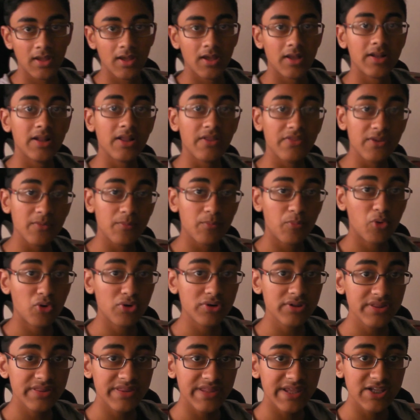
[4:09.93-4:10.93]
Now the
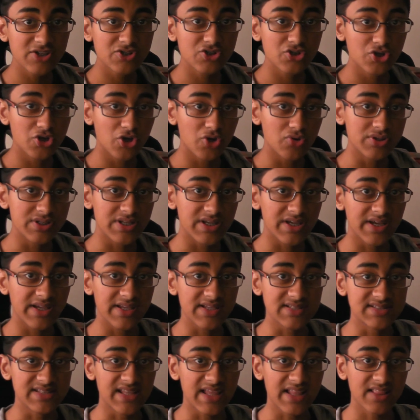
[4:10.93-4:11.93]
important thing to note here
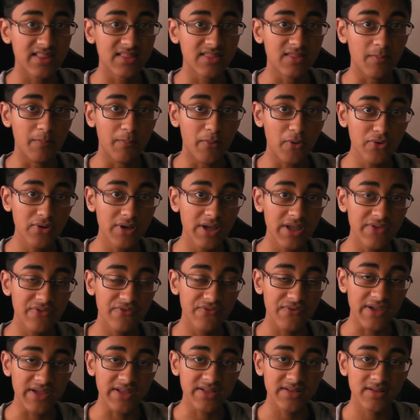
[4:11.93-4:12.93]
is that the bokeh
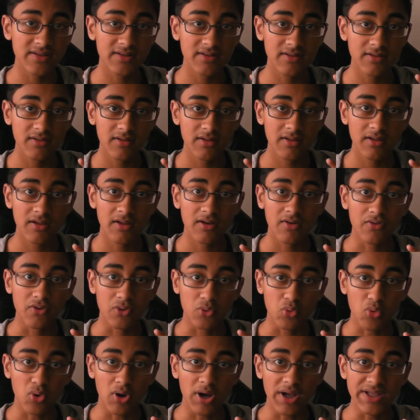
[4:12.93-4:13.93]
effect
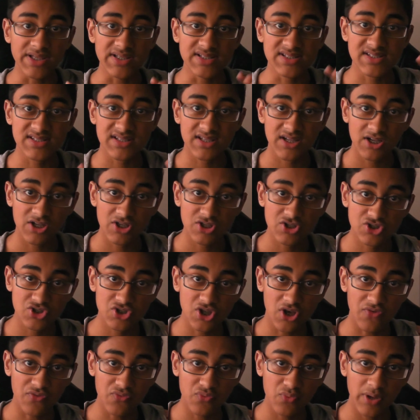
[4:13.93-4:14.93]
requires
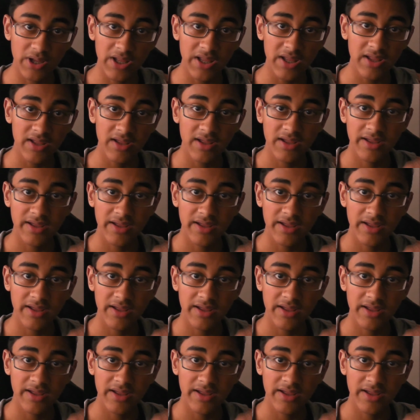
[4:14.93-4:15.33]
software